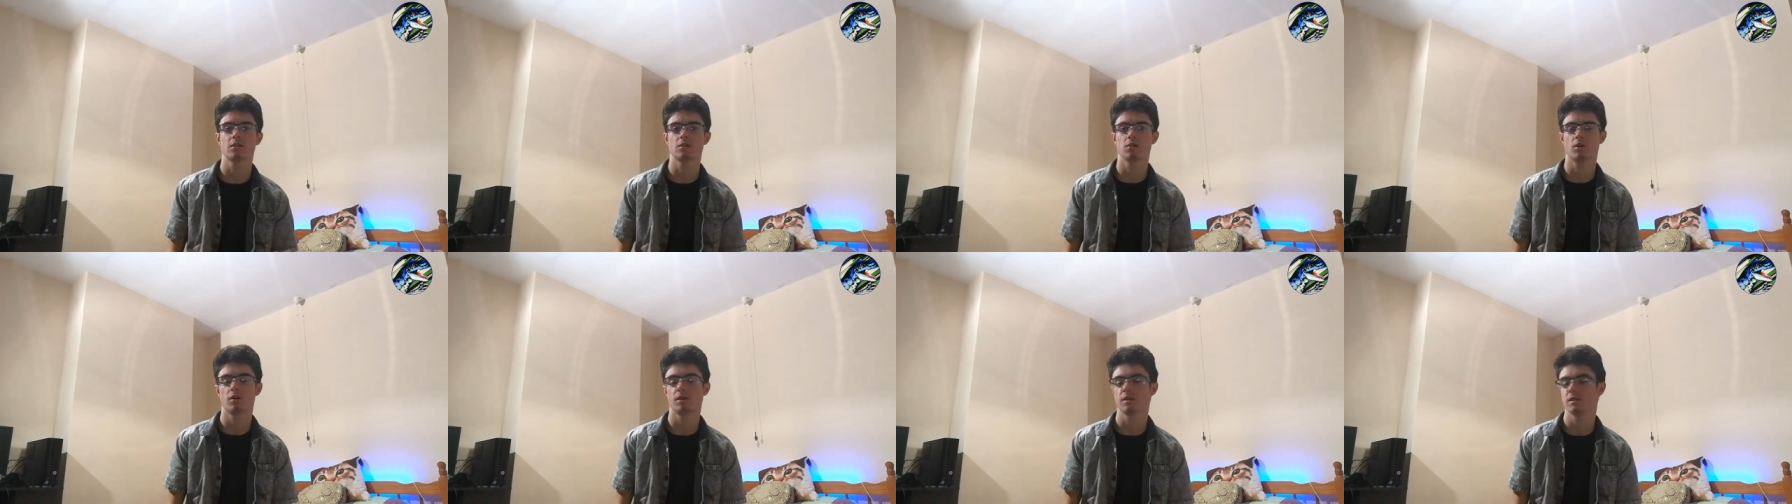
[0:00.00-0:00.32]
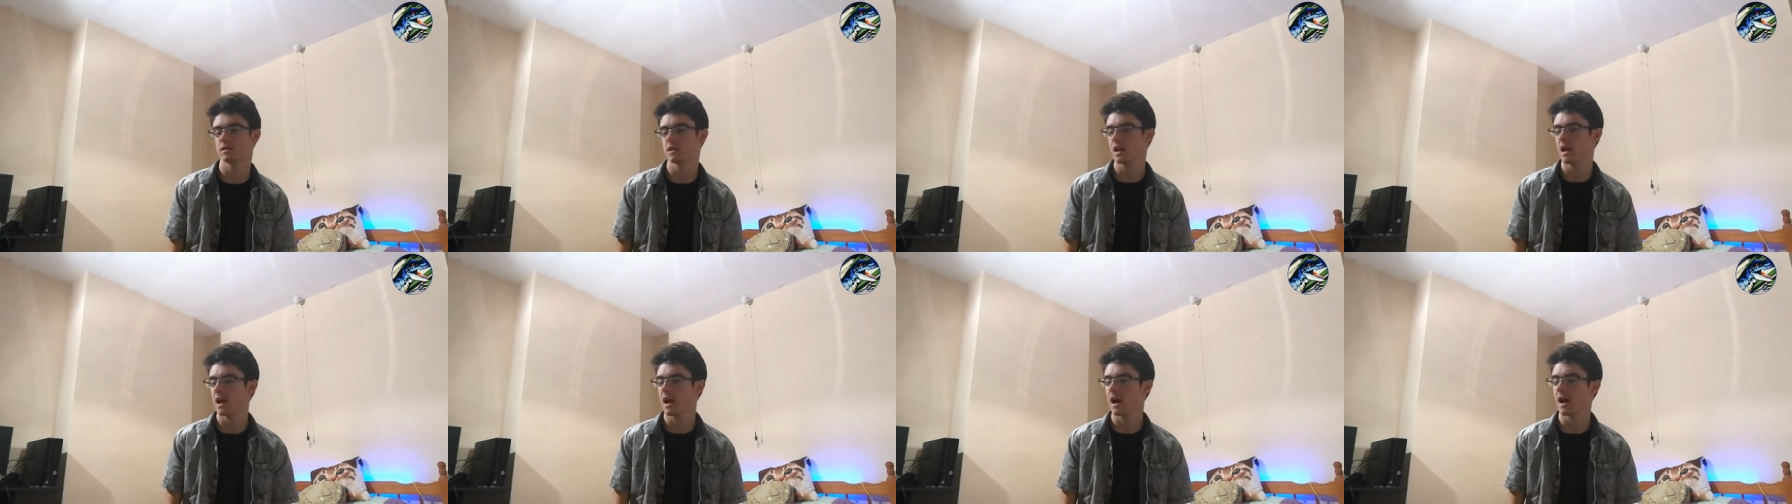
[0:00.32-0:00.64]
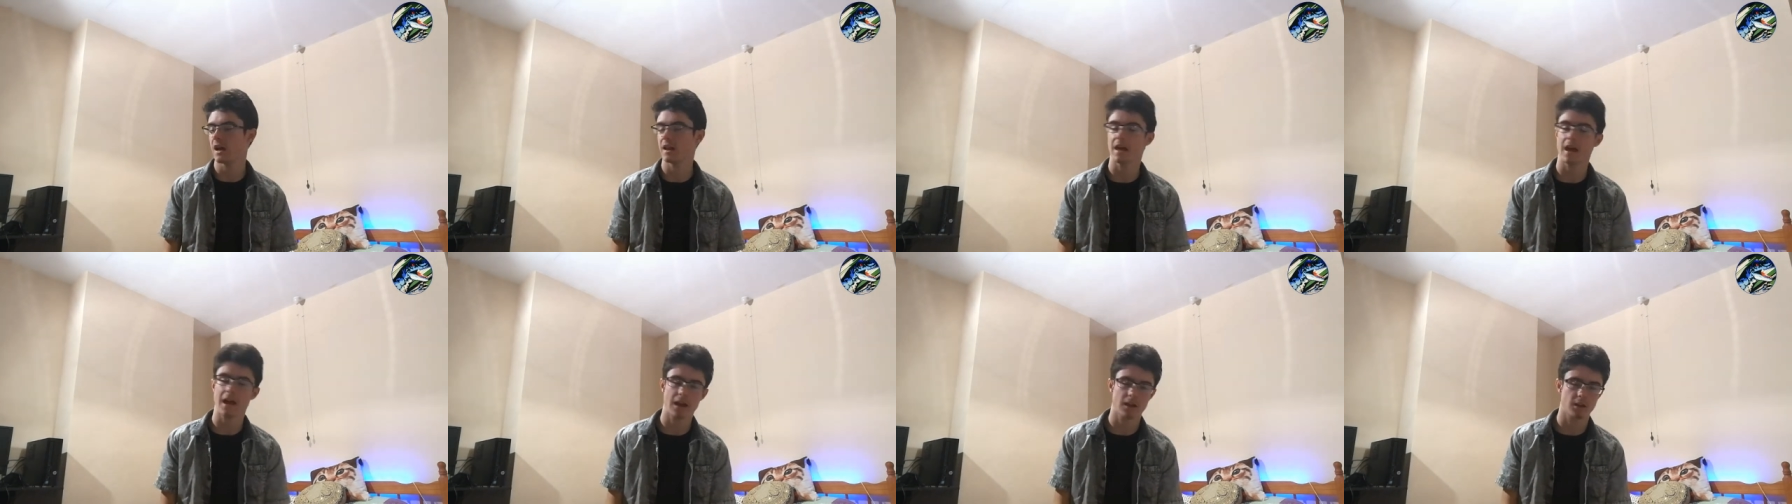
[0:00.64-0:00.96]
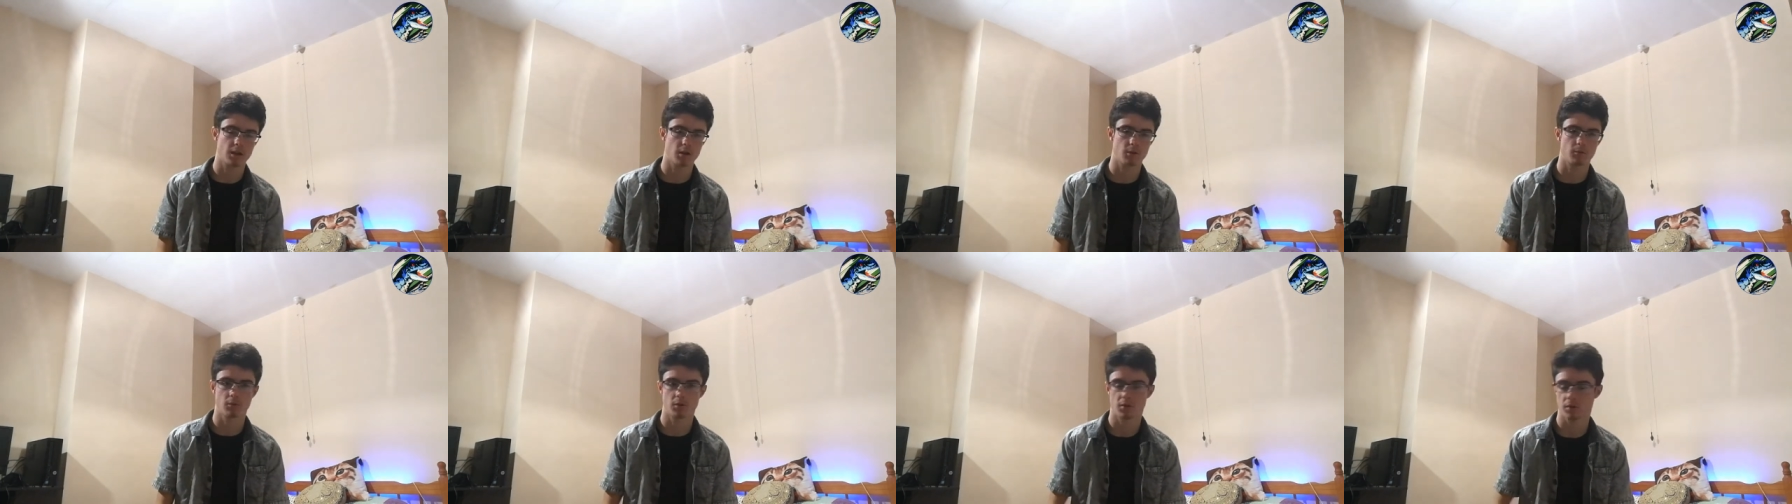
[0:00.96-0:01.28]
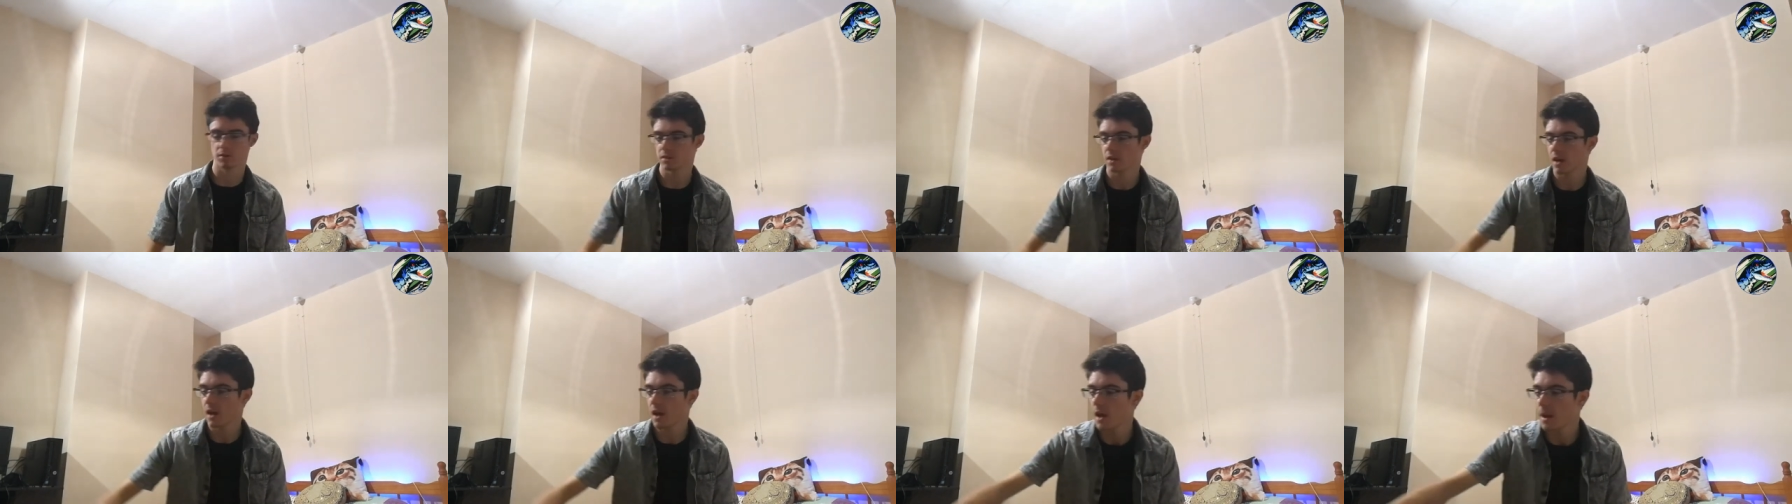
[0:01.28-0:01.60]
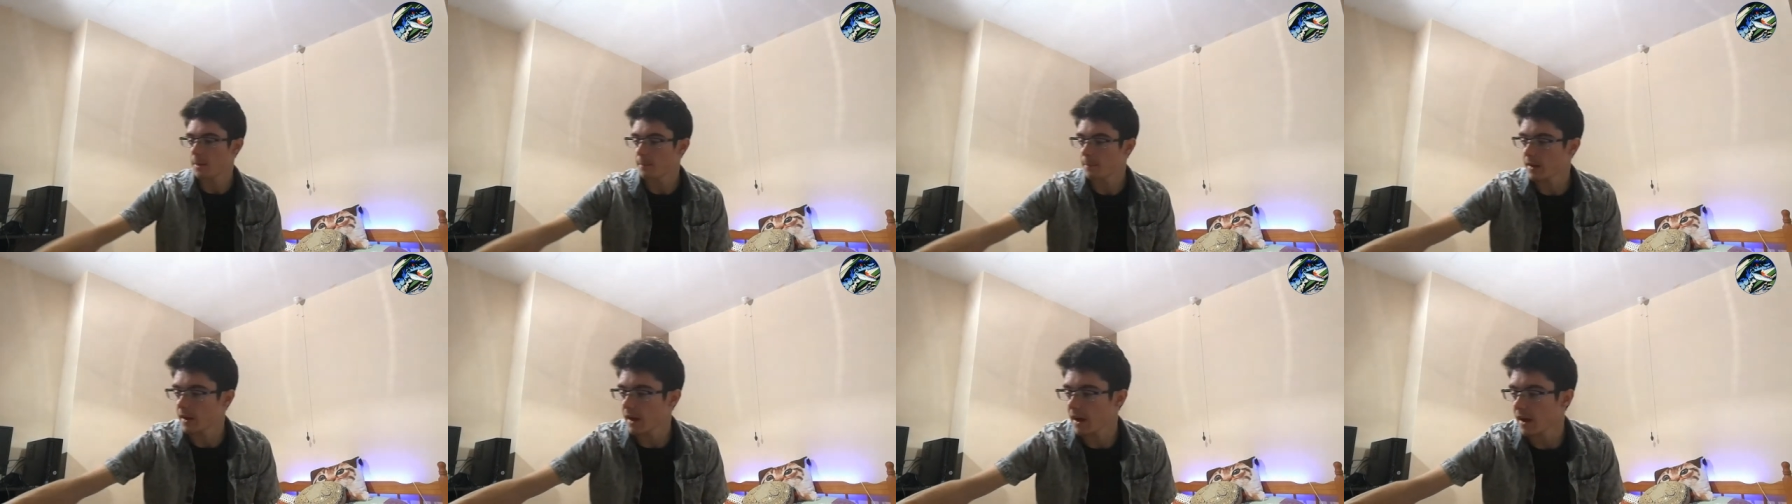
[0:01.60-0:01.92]
noise and echo noise,
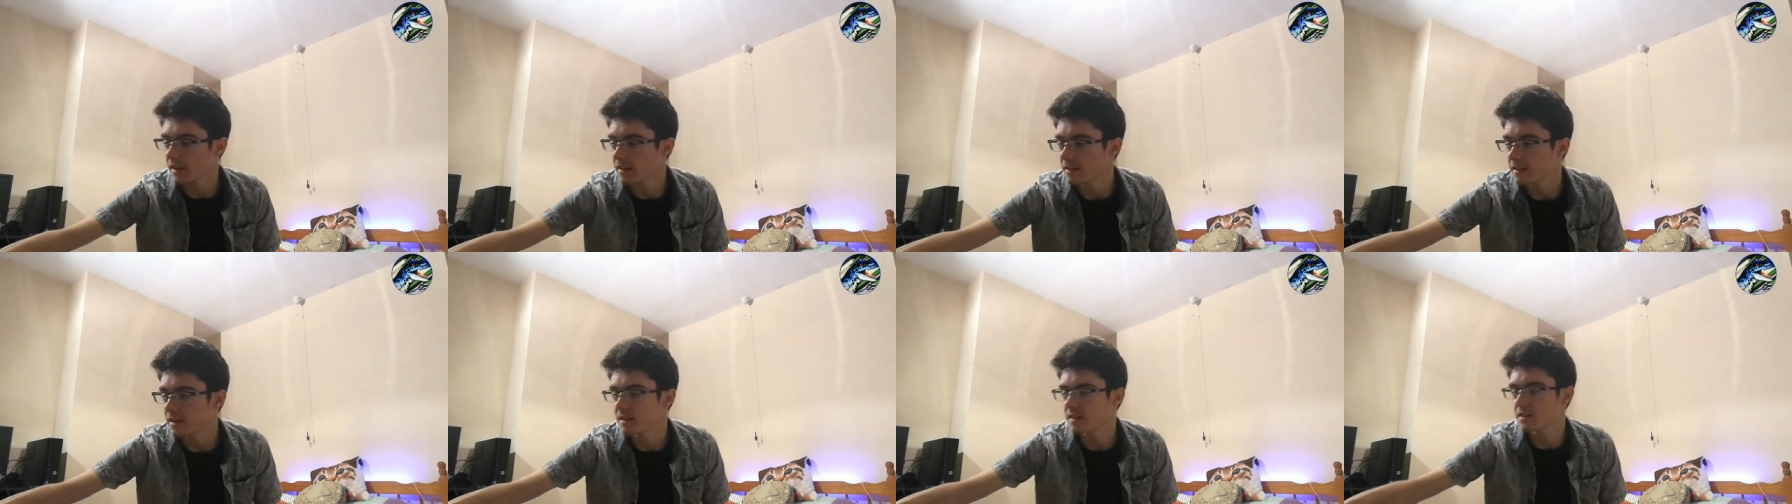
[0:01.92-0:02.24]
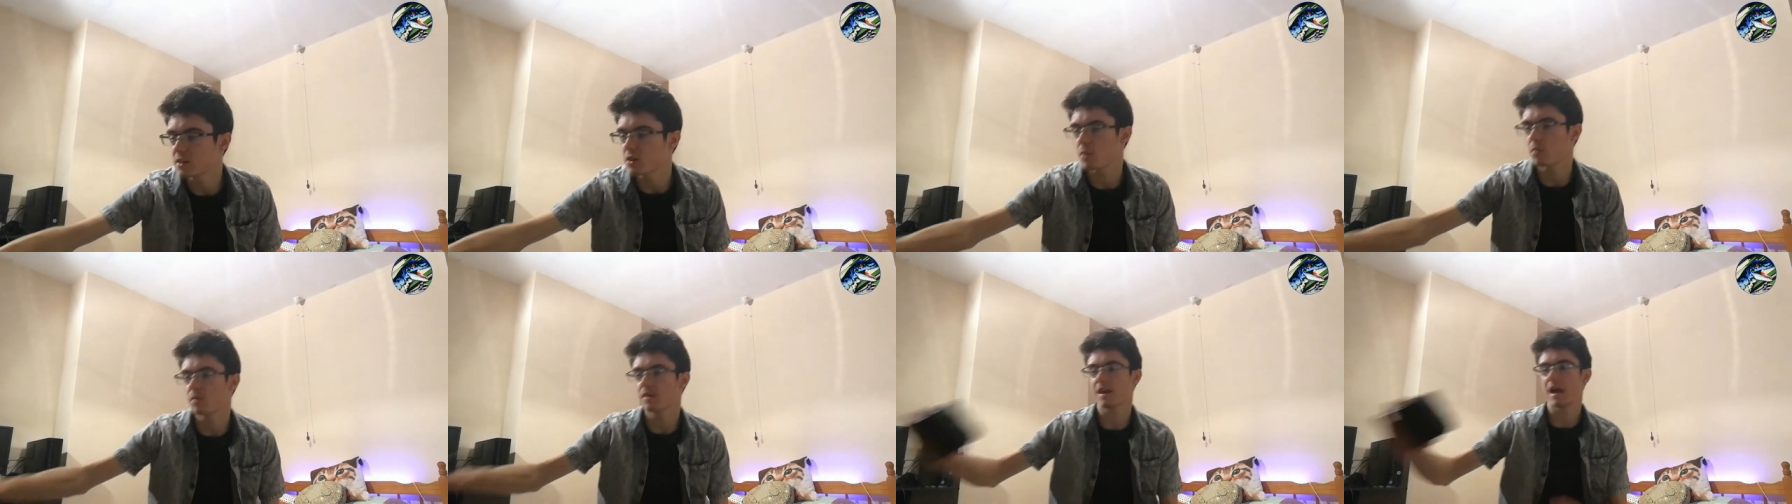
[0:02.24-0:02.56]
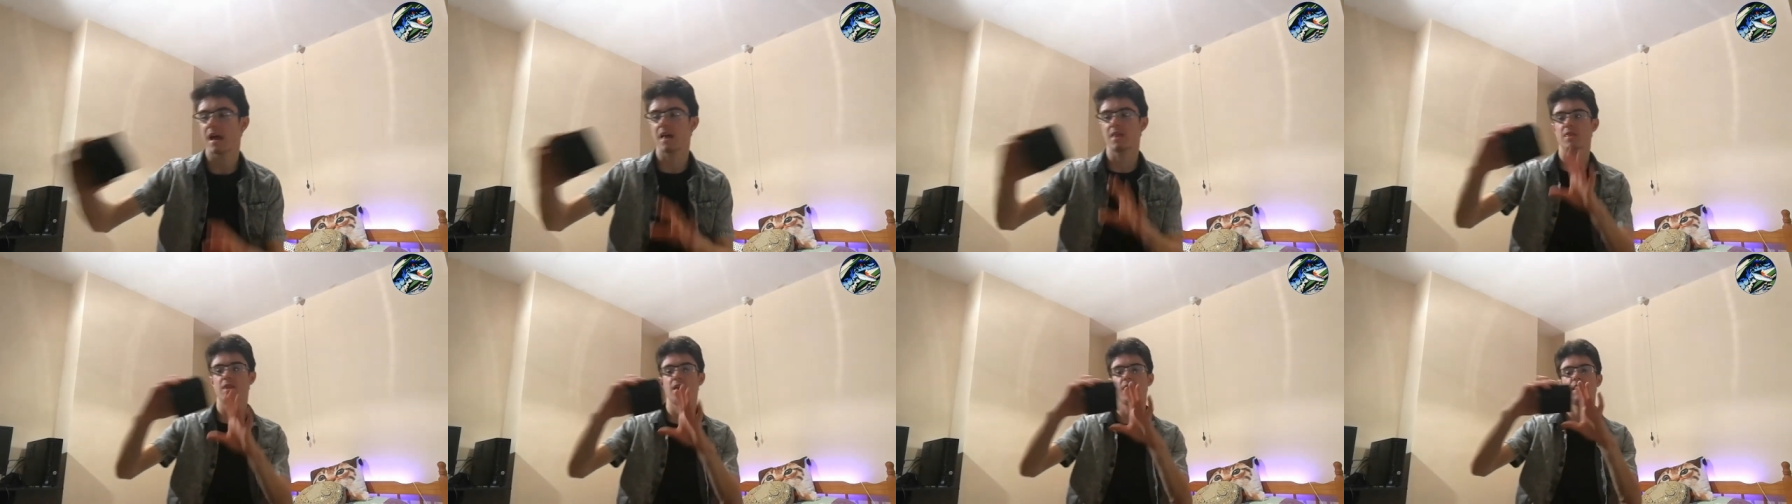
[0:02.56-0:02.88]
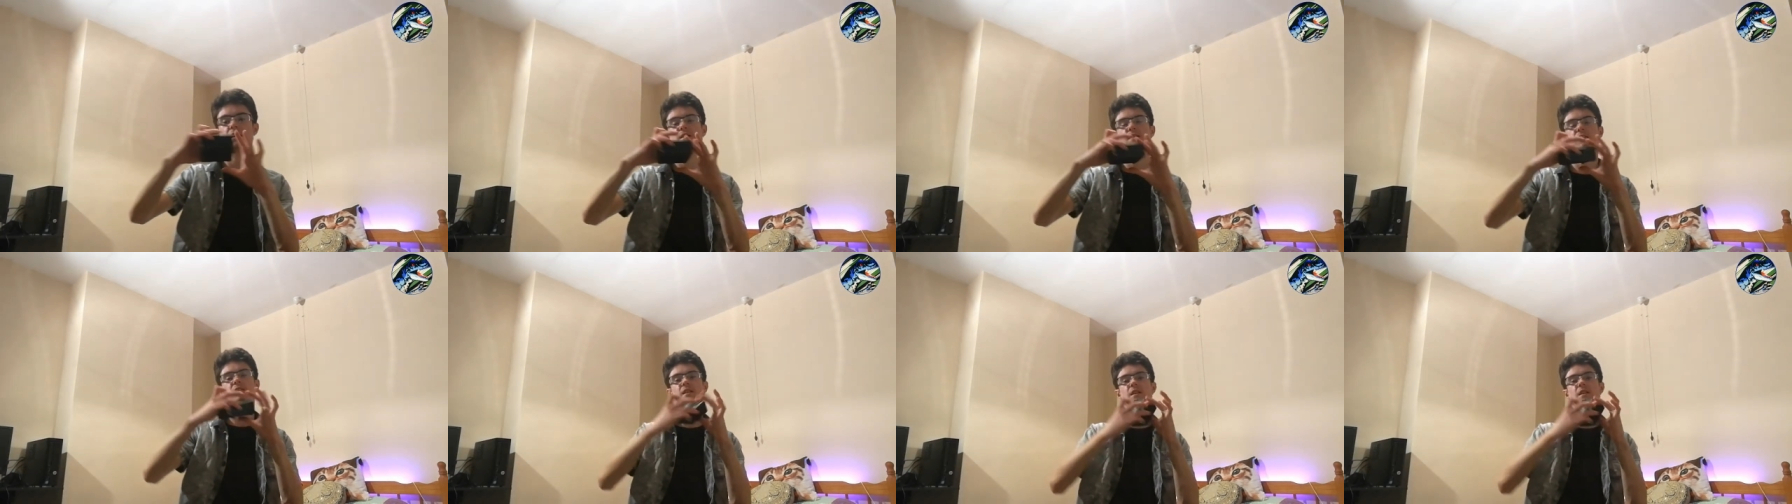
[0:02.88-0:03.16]
but I did go and get this.